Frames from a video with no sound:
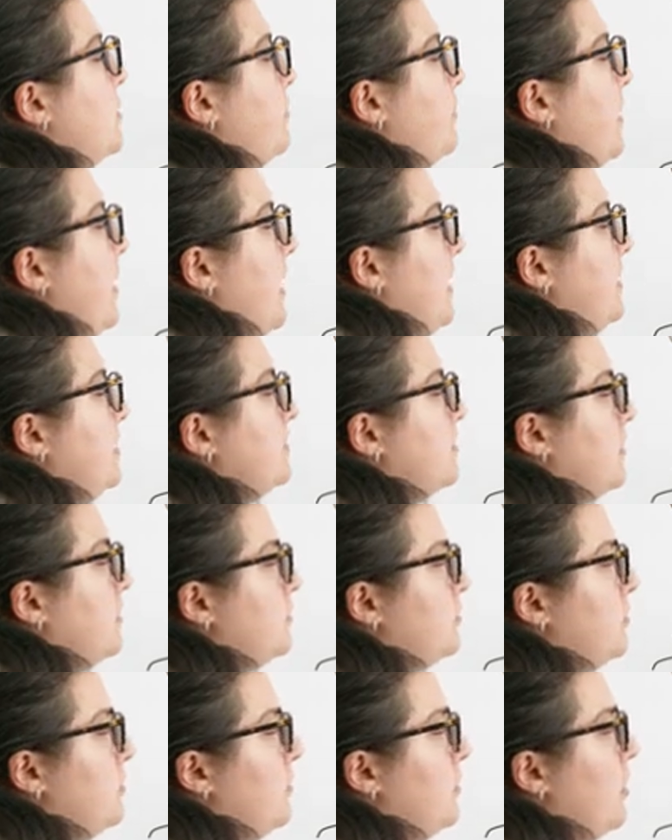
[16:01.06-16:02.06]
their pain is
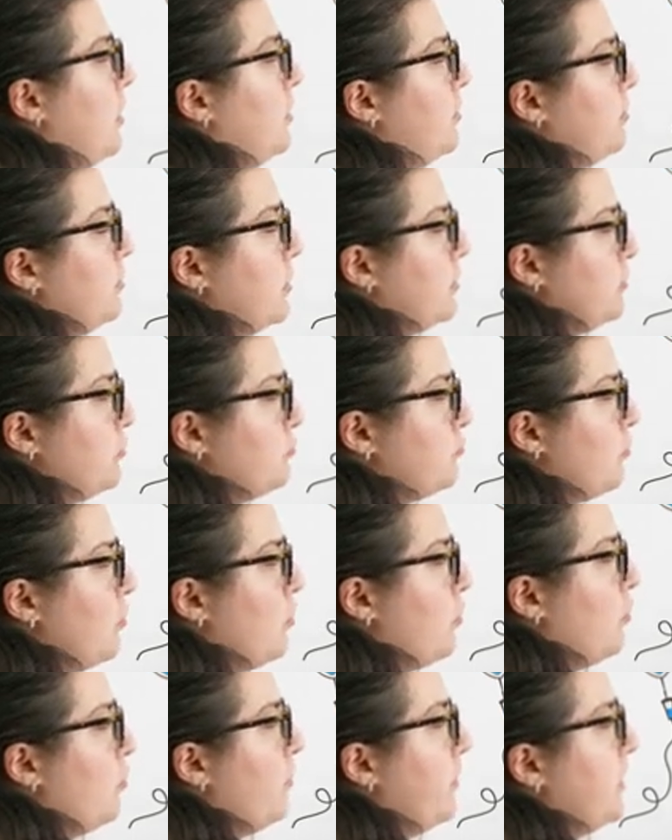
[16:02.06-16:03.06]
also under
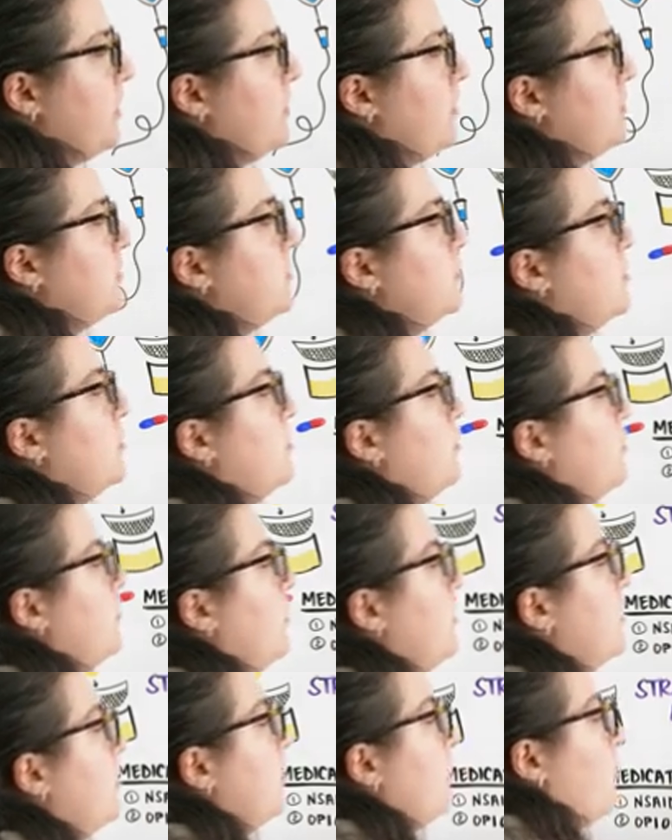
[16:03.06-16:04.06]
control, we can
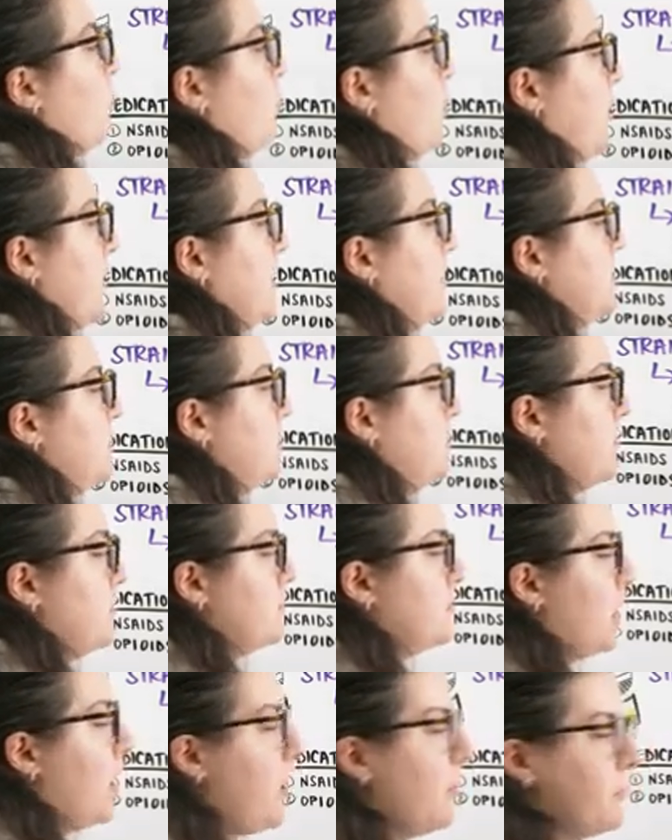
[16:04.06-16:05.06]
also work into
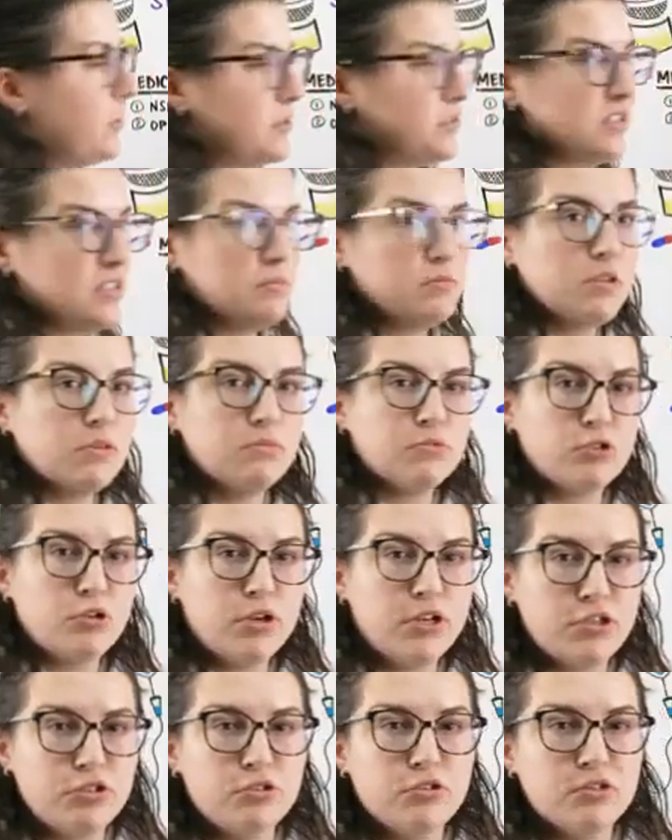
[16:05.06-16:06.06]
those other symptoms or
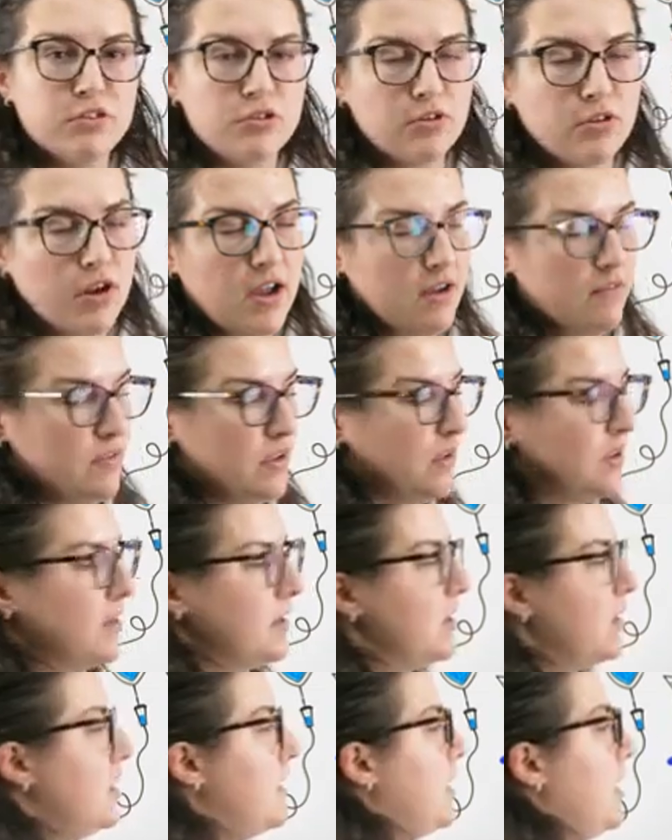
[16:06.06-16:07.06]
issues that they're having.
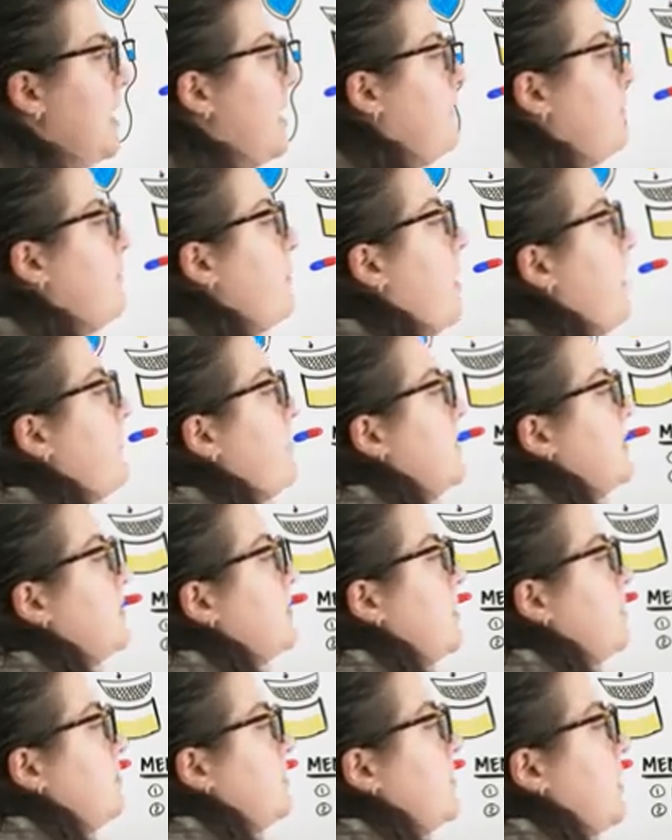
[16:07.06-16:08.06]
If they're having
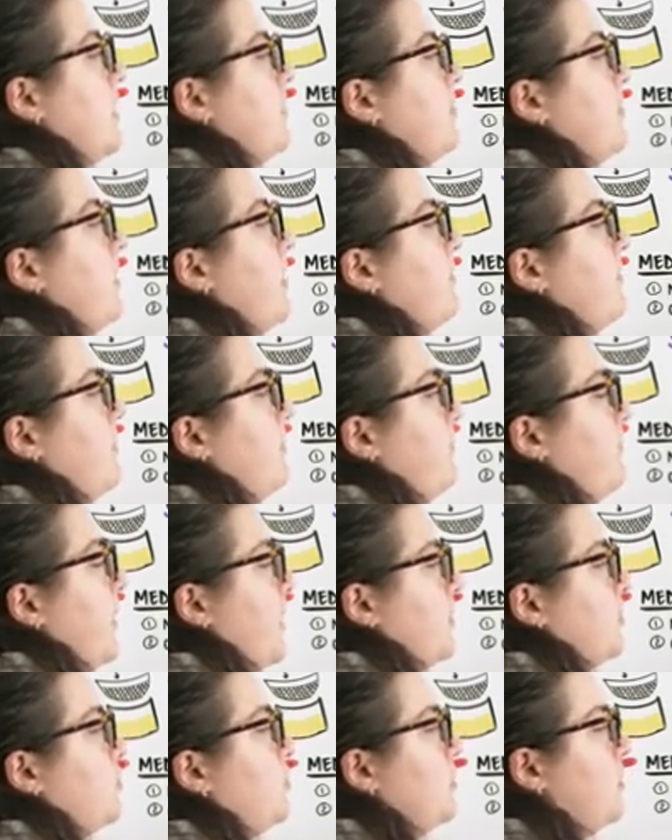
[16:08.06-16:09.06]
some type of
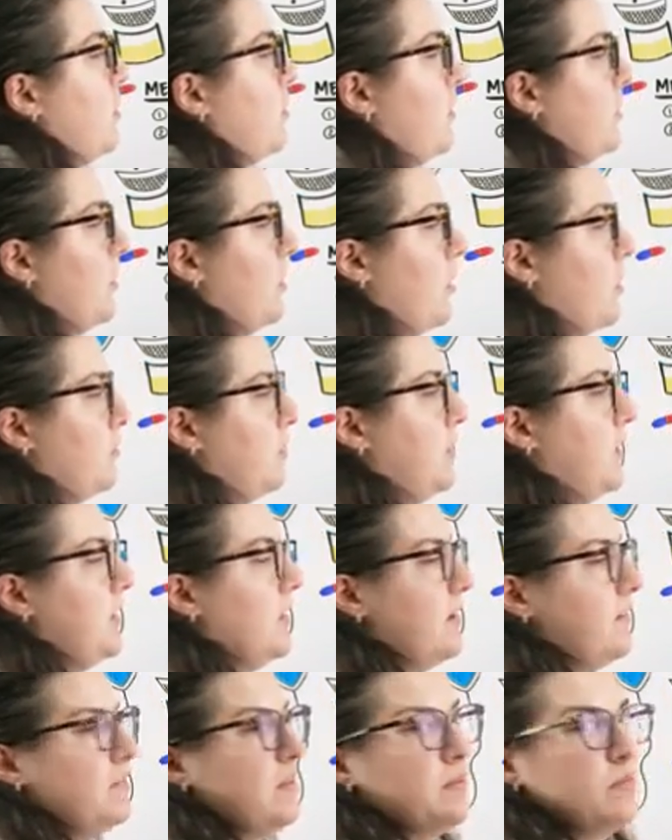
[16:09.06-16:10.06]
infection going on, we can
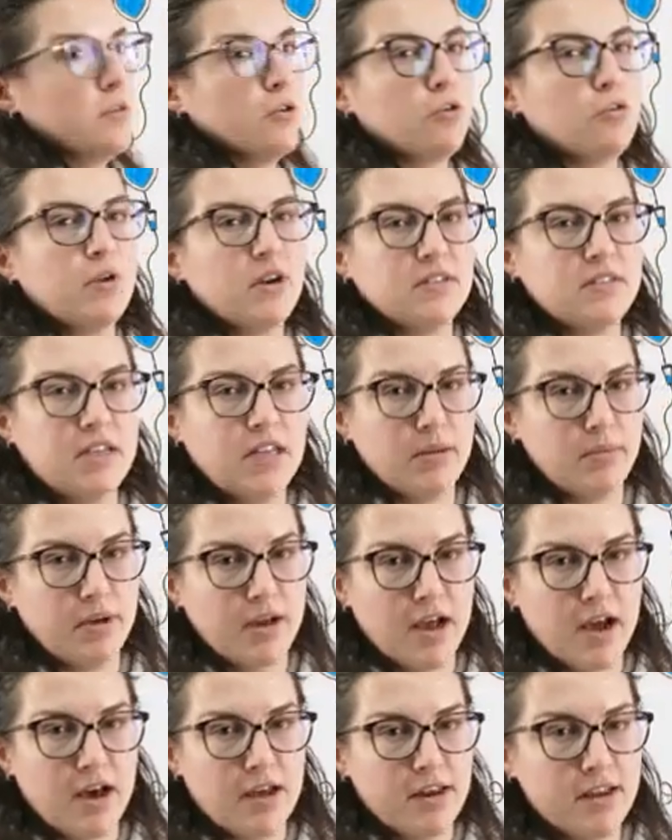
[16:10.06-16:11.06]
give them the correct
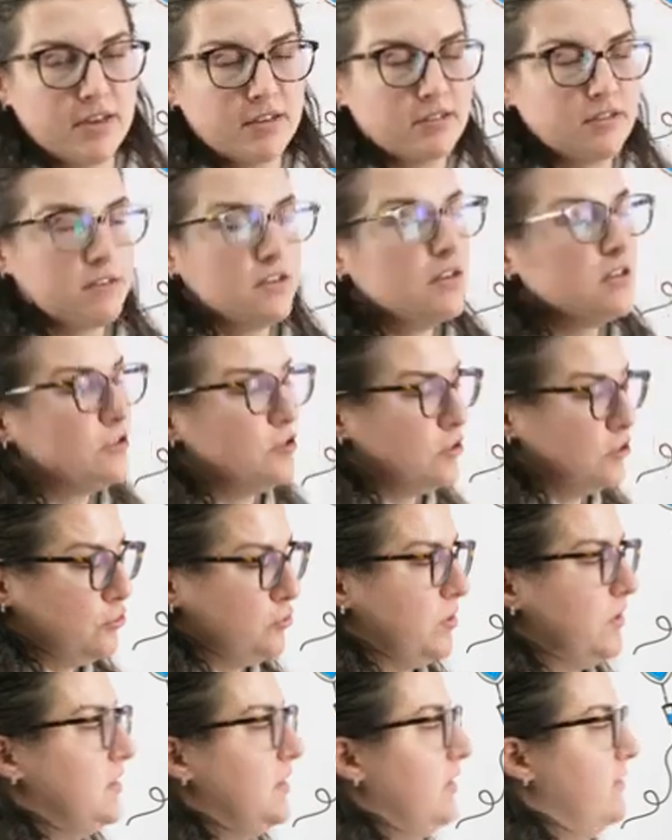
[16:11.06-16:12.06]
antibiotics to
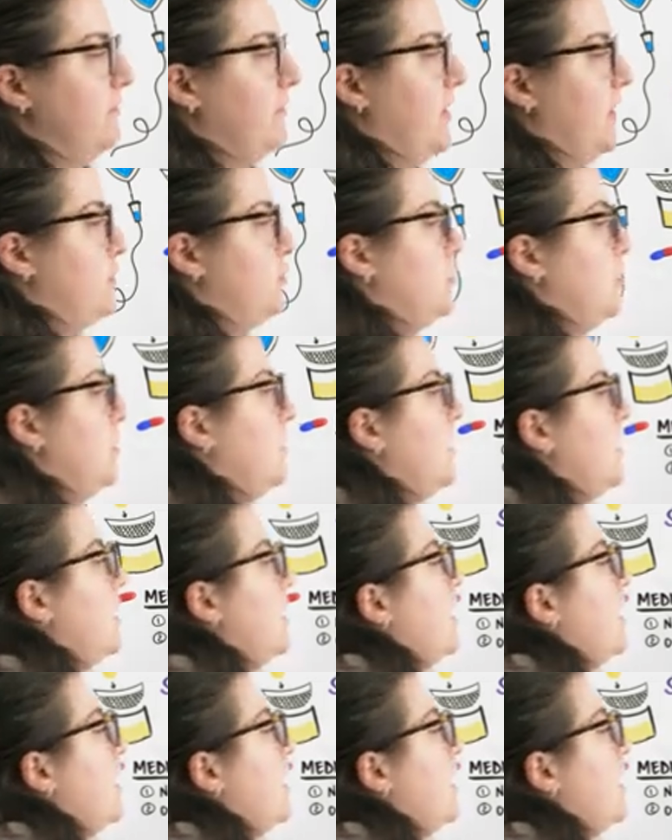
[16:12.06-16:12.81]
treat the infection.